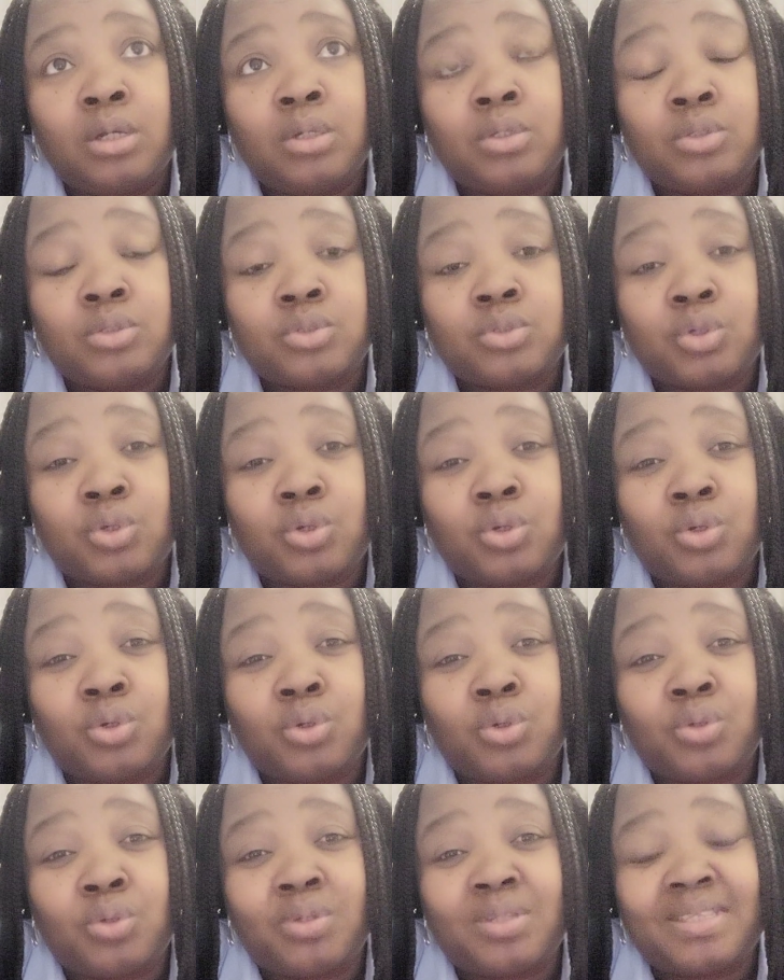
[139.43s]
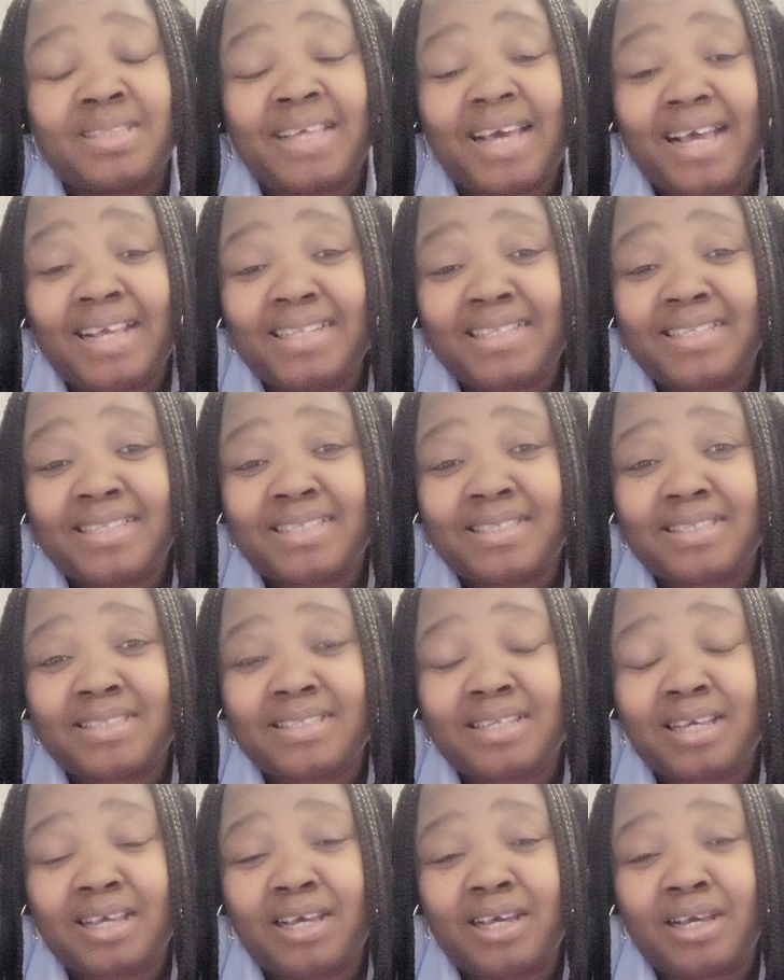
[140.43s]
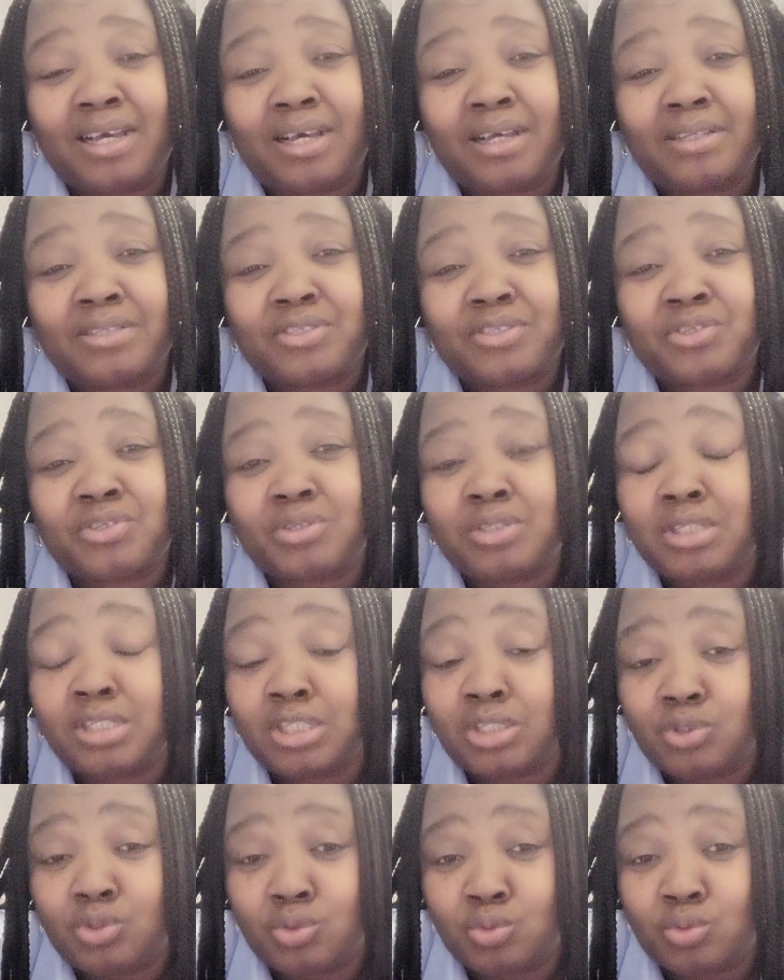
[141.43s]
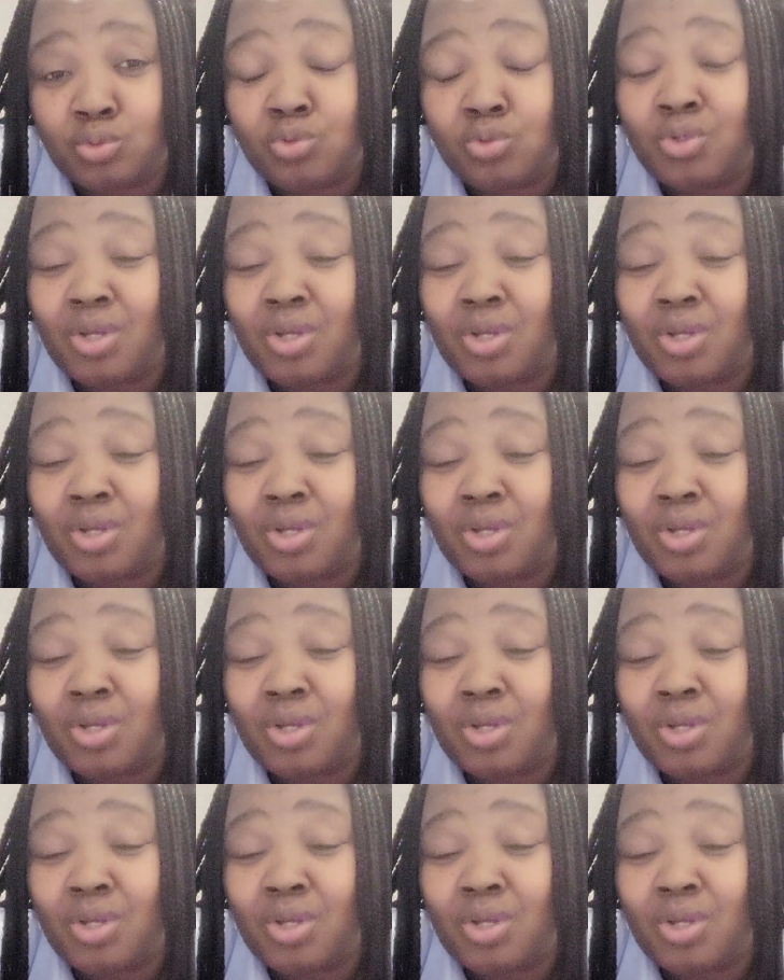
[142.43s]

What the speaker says: So that screening tool,